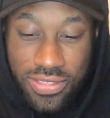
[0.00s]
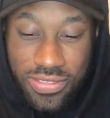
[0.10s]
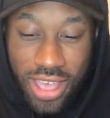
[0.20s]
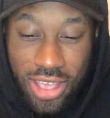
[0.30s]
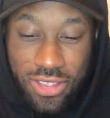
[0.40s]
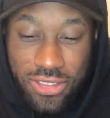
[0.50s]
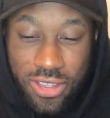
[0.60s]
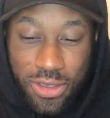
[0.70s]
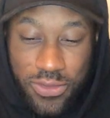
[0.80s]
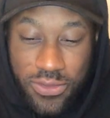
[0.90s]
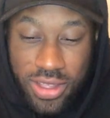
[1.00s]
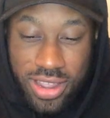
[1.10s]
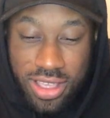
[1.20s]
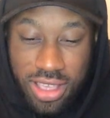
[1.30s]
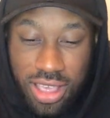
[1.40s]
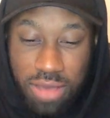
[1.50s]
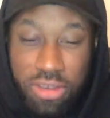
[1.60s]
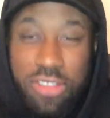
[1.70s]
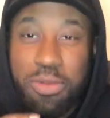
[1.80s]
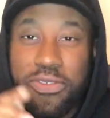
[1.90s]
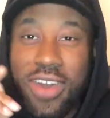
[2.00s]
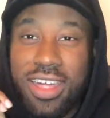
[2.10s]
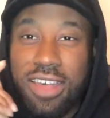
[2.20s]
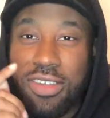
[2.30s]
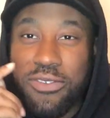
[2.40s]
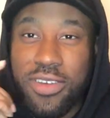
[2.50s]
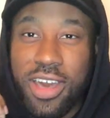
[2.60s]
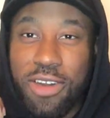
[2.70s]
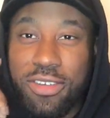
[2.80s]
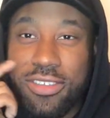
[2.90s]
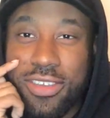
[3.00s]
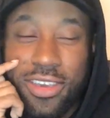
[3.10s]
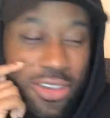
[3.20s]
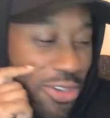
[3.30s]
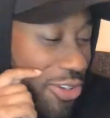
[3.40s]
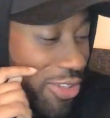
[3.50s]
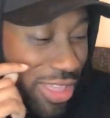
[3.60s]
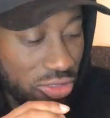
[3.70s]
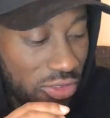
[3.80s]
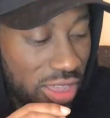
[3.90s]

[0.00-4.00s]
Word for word: That is so funny. But to be fair, that's something I would do. so